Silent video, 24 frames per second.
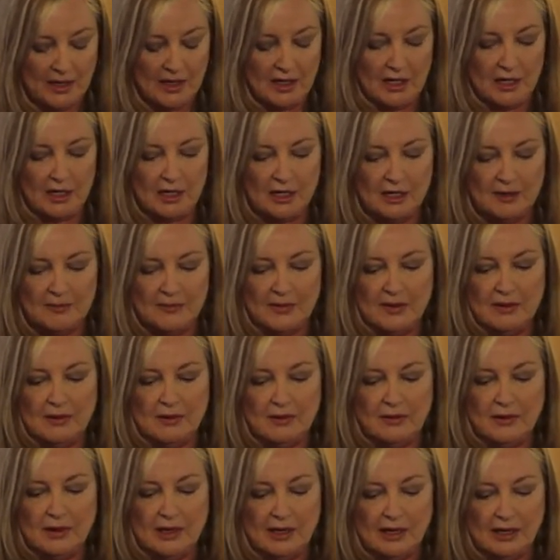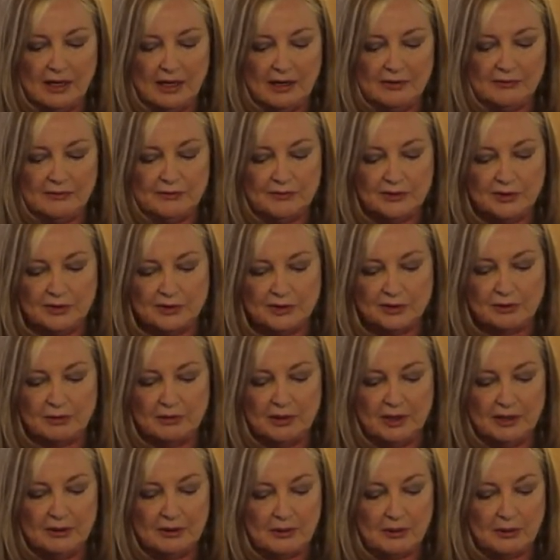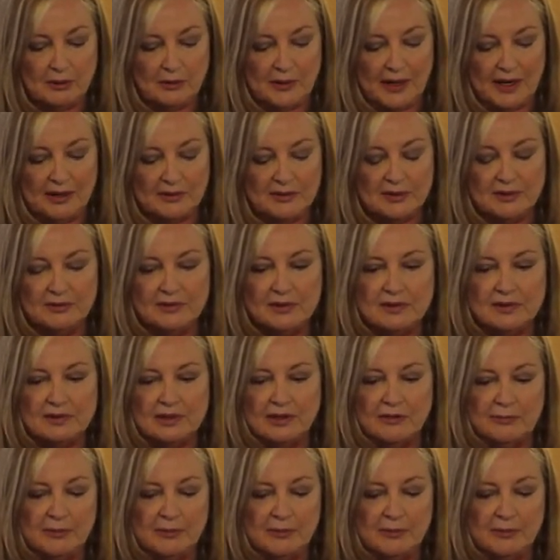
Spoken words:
They have destroyed thousands of